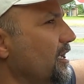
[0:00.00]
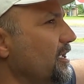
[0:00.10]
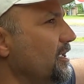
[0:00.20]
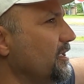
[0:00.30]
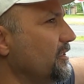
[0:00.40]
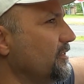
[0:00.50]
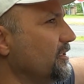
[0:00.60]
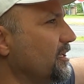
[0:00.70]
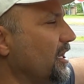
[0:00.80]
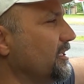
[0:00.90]
And
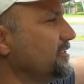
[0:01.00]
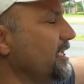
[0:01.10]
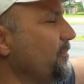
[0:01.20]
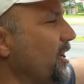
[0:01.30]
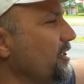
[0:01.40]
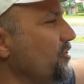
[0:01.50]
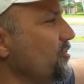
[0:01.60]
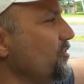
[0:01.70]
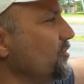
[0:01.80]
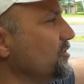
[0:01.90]
the kind of tape I
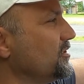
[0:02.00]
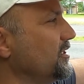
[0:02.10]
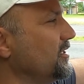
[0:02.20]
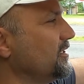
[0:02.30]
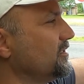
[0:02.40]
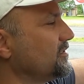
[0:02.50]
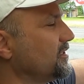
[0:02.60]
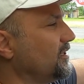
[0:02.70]
use is,